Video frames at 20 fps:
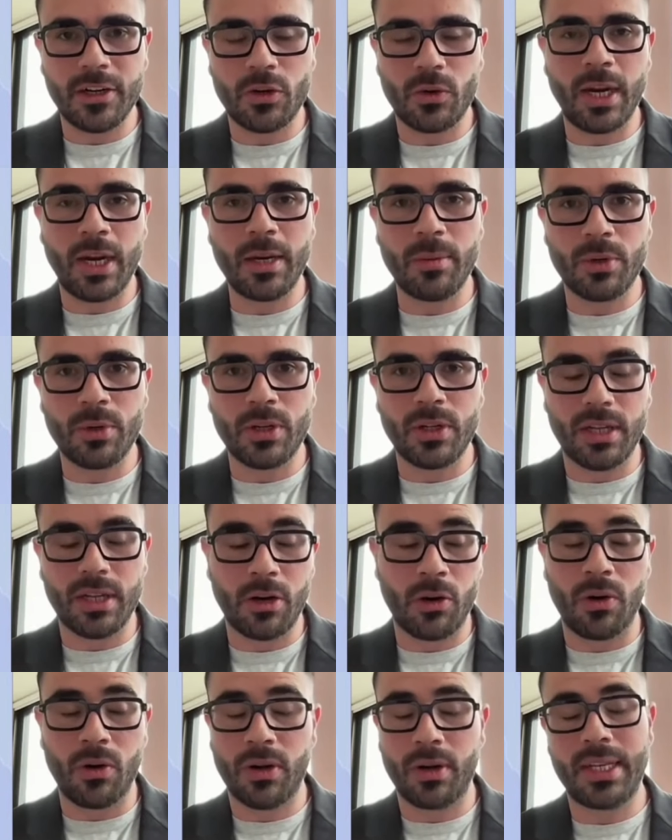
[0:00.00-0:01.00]
credible,
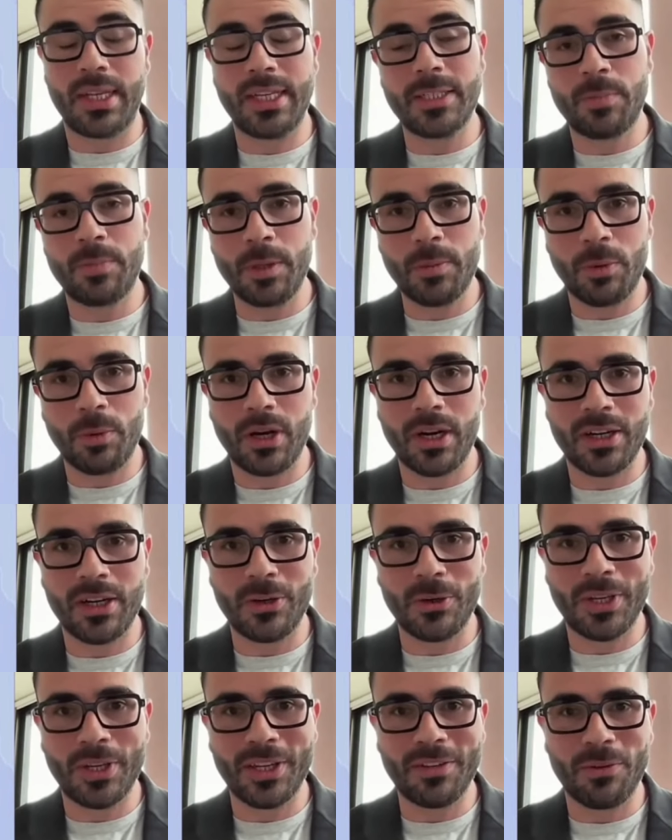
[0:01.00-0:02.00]
or at least people are
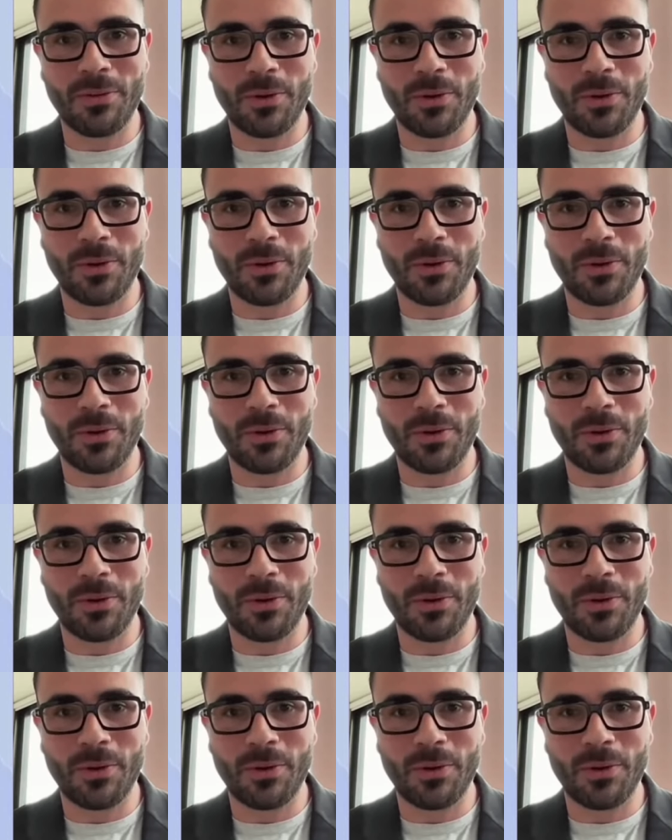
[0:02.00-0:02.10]
looking